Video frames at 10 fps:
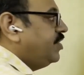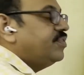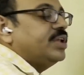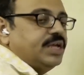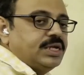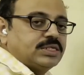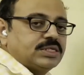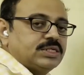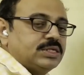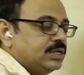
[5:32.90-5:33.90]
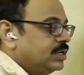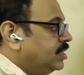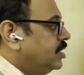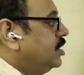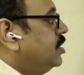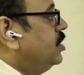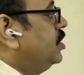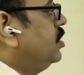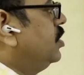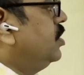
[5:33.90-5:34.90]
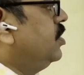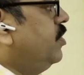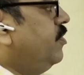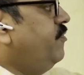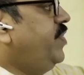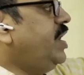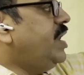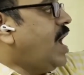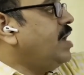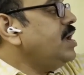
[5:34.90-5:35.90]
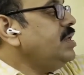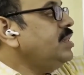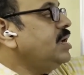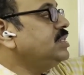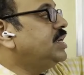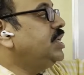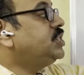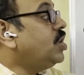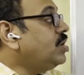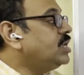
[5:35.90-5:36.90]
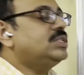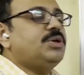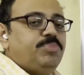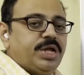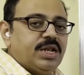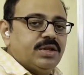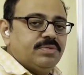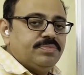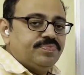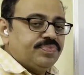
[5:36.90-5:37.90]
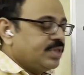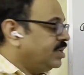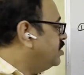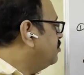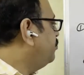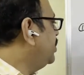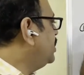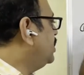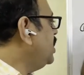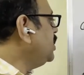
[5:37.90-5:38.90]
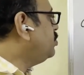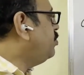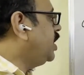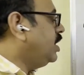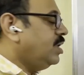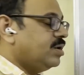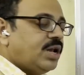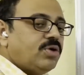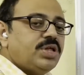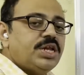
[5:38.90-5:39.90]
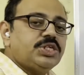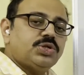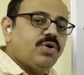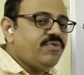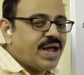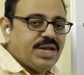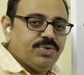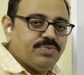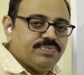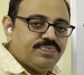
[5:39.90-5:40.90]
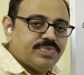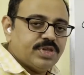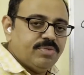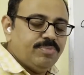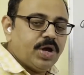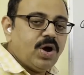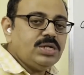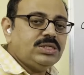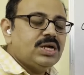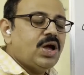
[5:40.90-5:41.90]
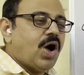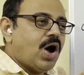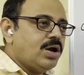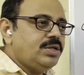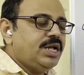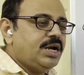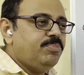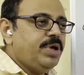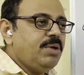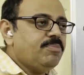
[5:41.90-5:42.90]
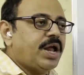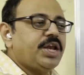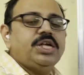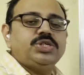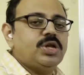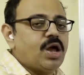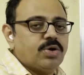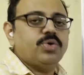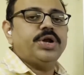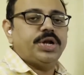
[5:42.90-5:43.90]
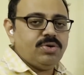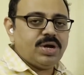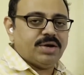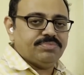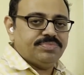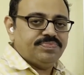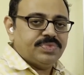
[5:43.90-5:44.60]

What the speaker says: entry is when Narayan Das dishonors the bill, for this bill, now there is no value because on that bill, money is not going to come.